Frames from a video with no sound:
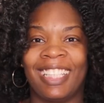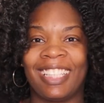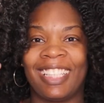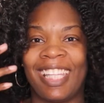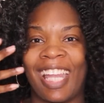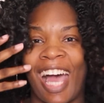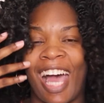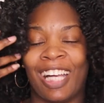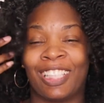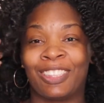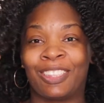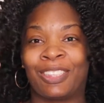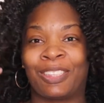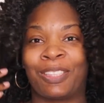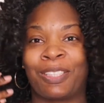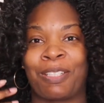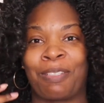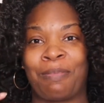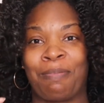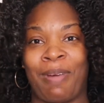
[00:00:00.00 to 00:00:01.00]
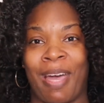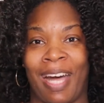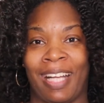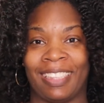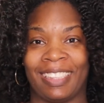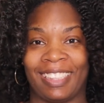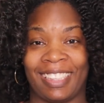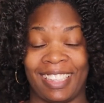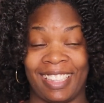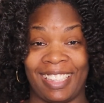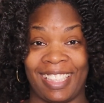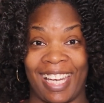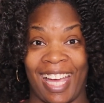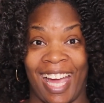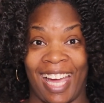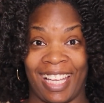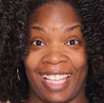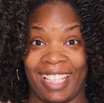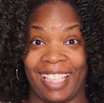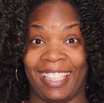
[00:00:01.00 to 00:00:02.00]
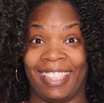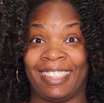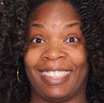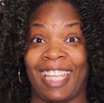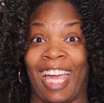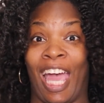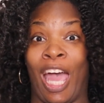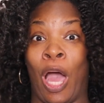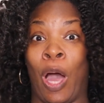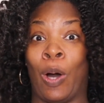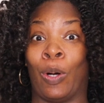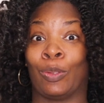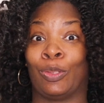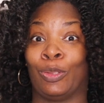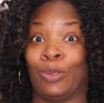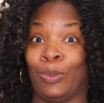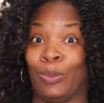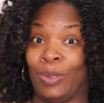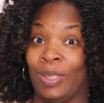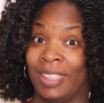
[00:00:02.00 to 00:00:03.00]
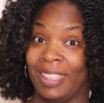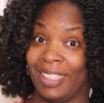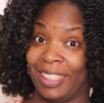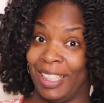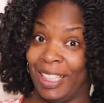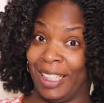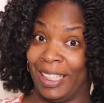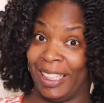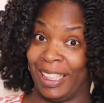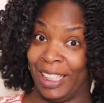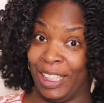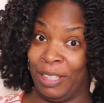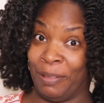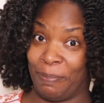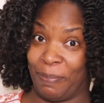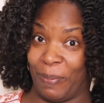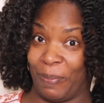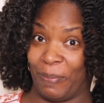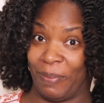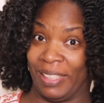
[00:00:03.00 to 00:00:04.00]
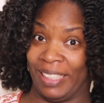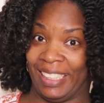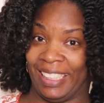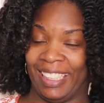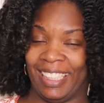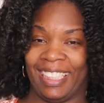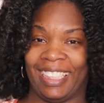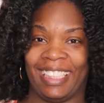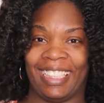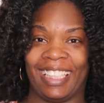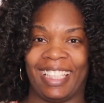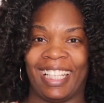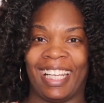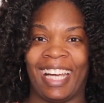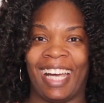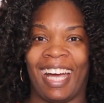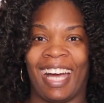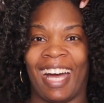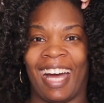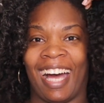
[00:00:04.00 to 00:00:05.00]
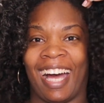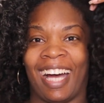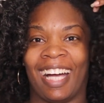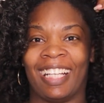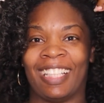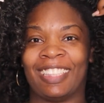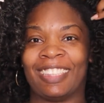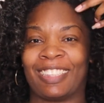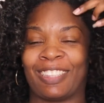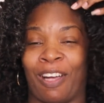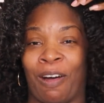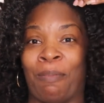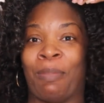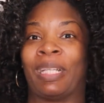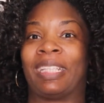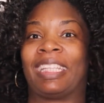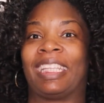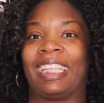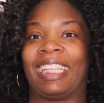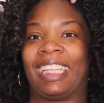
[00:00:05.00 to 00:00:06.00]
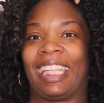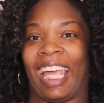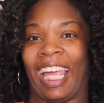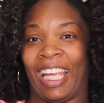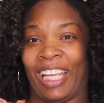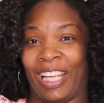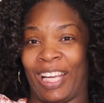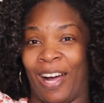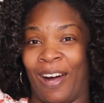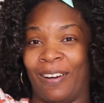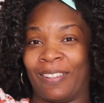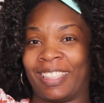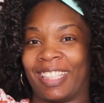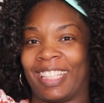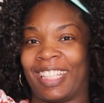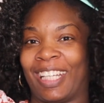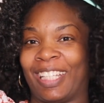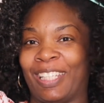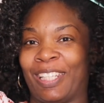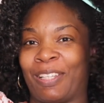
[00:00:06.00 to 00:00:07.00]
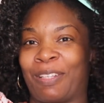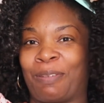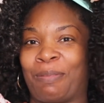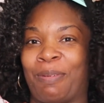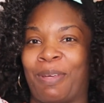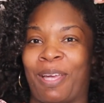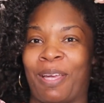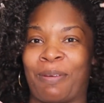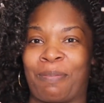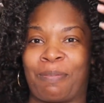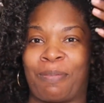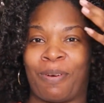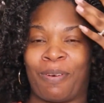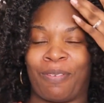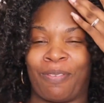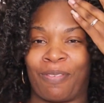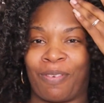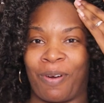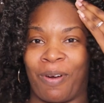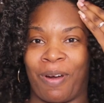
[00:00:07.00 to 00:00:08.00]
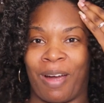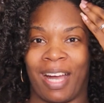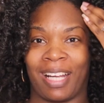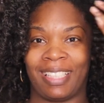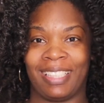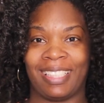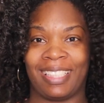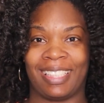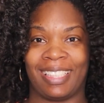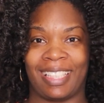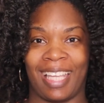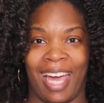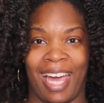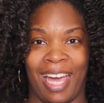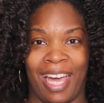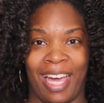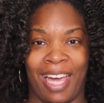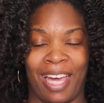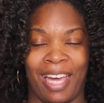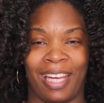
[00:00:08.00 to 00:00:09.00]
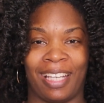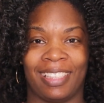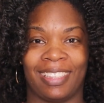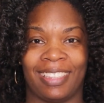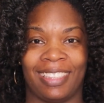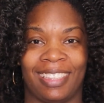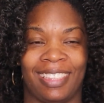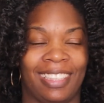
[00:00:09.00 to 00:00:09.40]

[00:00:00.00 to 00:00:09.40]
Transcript: not sure about tonight is how to sleep with it. So I'm going to think on it a little bit before I decide.